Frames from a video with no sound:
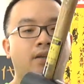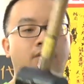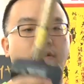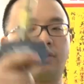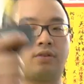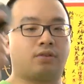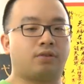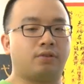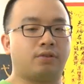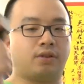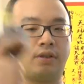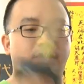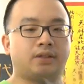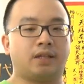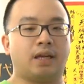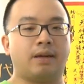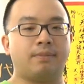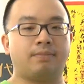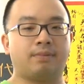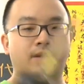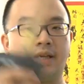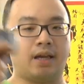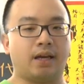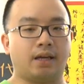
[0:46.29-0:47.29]
you do the
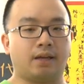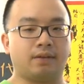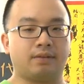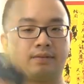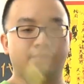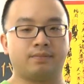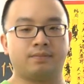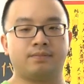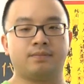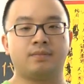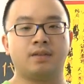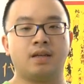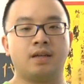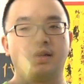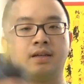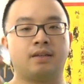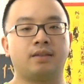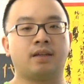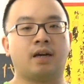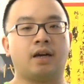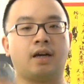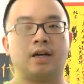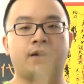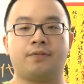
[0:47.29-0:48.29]
same thing,
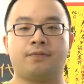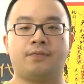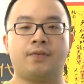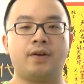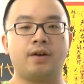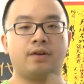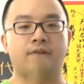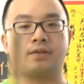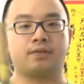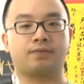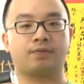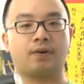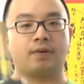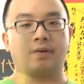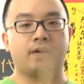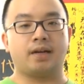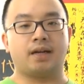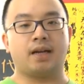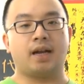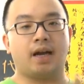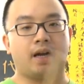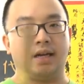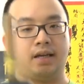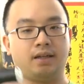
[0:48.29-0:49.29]
now it feels very
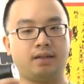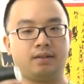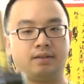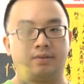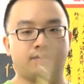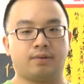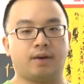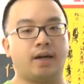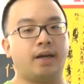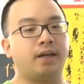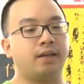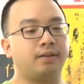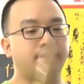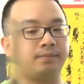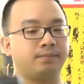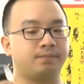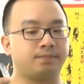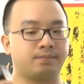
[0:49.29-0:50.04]
light, right?